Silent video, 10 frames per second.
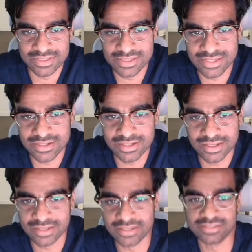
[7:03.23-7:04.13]
here
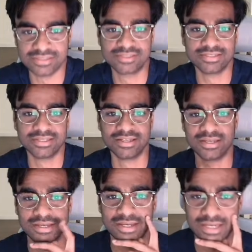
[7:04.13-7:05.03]
is
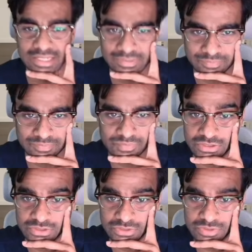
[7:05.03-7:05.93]

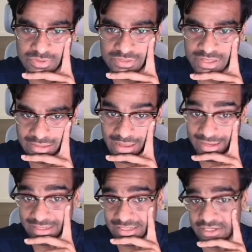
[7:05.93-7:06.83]
use a
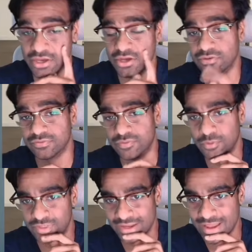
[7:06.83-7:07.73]
heap kernel
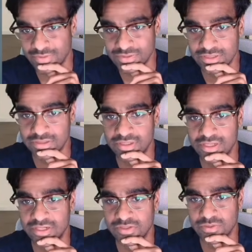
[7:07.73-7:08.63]
for the Gaussian
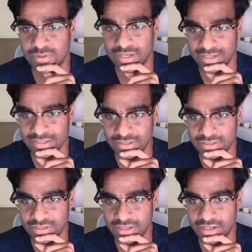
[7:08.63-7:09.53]
initial
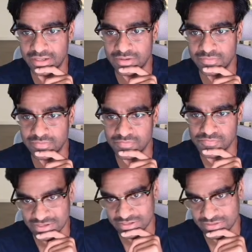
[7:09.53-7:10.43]
condition.
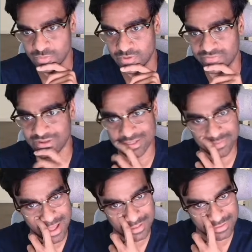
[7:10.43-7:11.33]
That it's more advanced
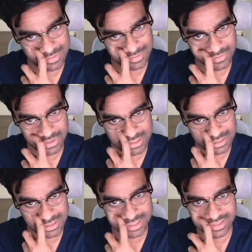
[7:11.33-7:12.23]
maths, which
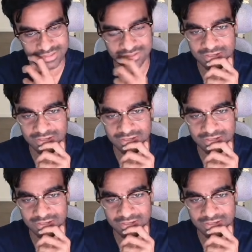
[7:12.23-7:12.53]
is